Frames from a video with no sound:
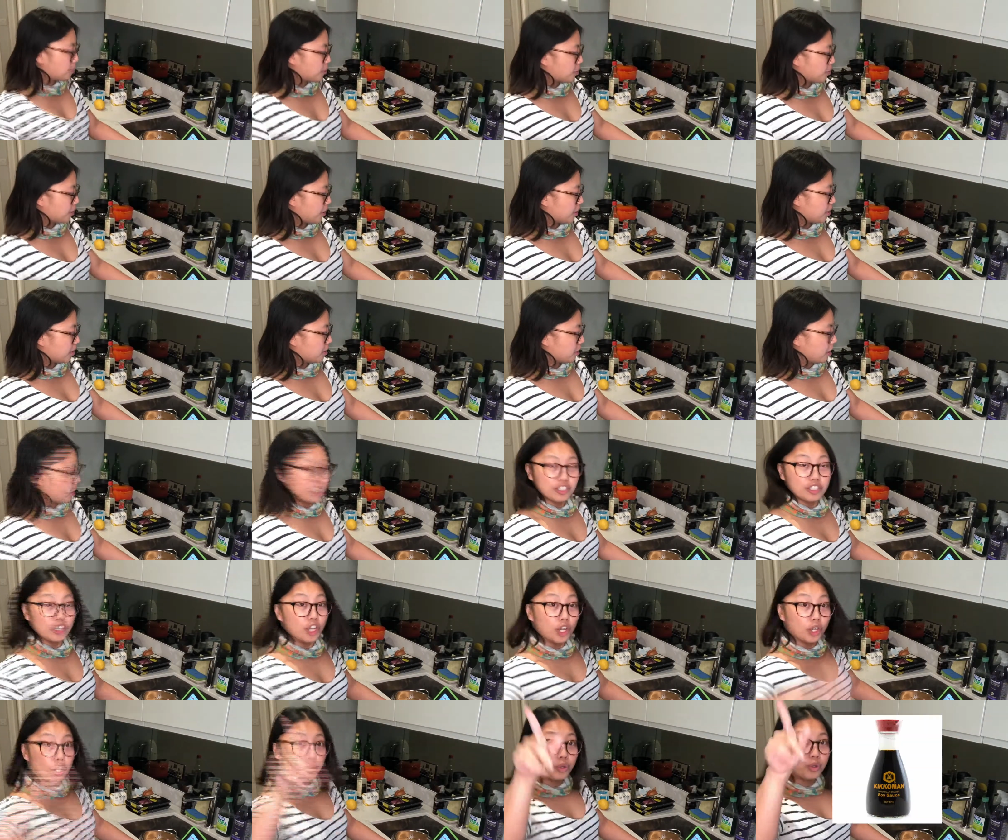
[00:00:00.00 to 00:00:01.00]
soy sauce.
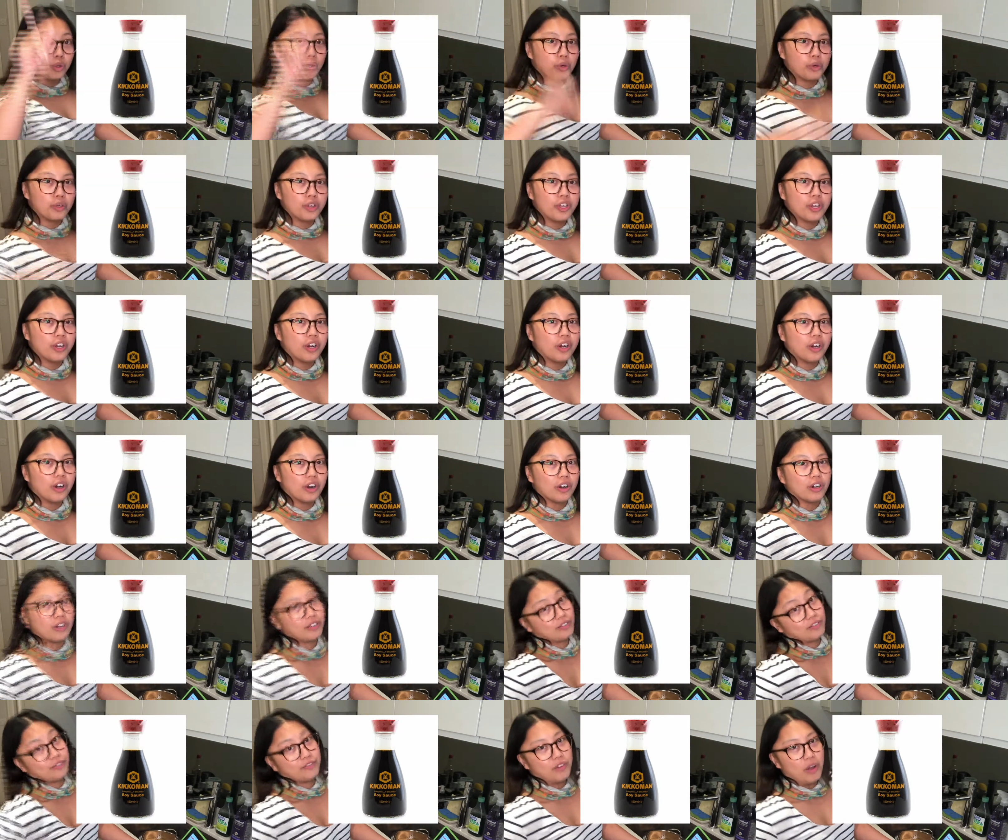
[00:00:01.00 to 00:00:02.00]
Tuyo,
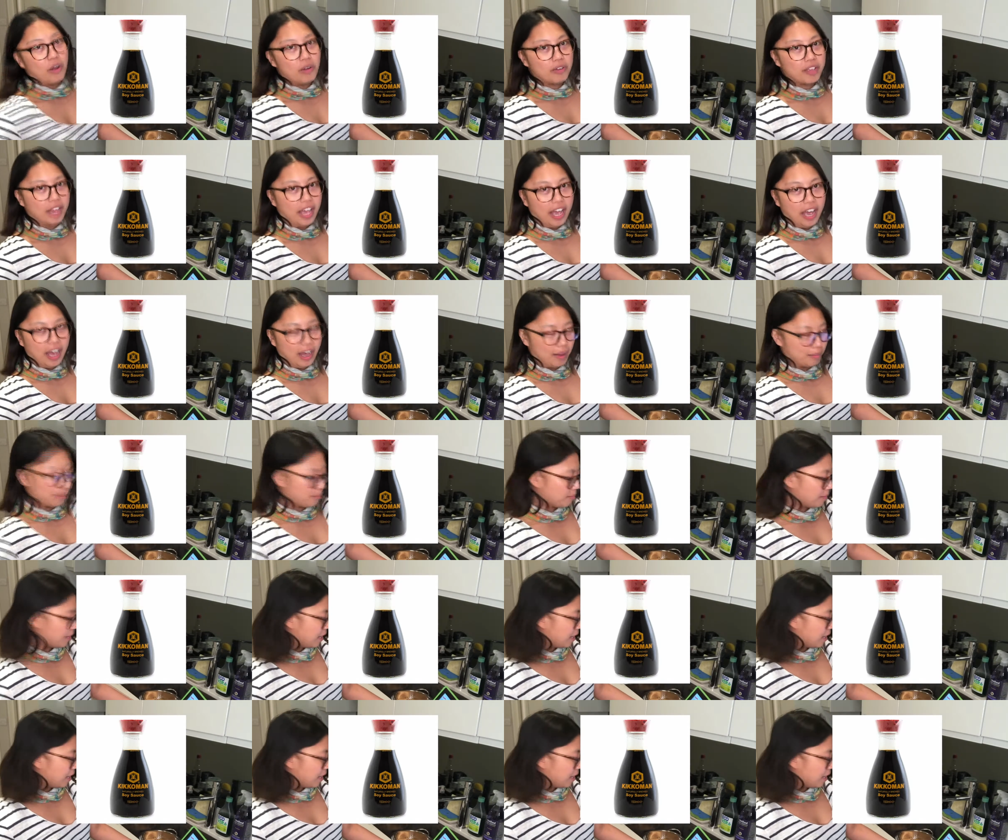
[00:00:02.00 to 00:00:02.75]
vocab.